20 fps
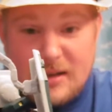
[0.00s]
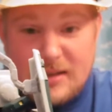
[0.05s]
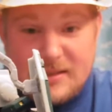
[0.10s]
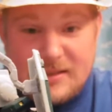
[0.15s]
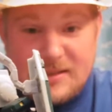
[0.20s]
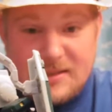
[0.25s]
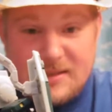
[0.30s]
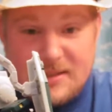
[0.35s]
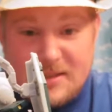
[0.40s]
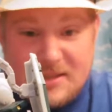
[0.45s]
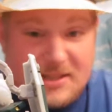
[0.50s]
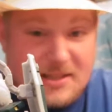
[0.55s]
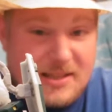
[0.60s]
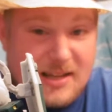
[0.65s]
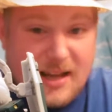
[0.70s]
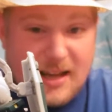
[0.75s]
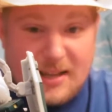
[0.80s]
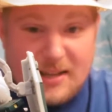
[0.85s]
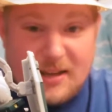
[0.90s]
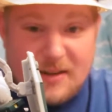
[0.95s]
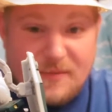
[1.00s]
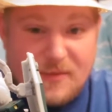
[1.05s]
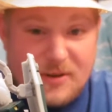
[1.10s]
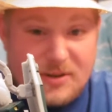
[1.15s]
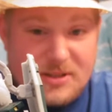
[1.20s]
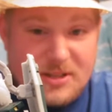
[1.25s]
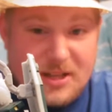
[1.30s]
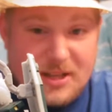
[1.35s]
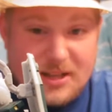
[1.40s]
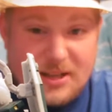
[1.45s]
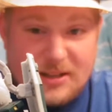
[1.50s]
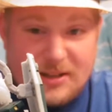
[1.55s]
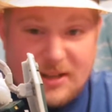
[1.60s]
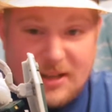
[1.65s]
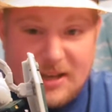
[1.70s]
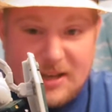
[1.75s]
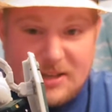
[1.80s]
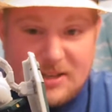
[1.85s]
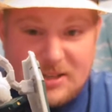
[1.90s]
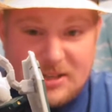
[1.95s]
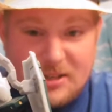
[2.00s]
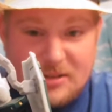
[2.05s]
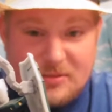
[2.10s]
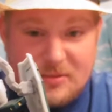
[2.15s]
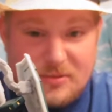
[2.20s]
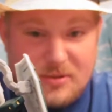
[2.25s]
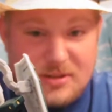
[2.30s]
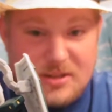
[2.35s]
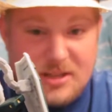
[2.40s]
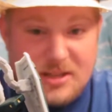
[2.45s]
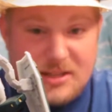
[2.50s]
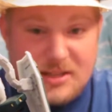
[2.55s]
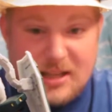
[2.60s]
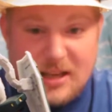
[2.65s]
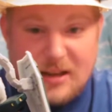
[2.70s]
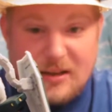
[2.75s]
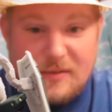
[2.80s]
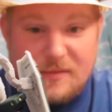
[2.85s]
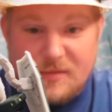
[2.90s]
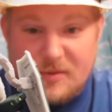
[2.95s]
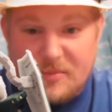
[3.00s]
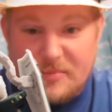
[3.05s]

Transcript: It's just not enough articulation or detail for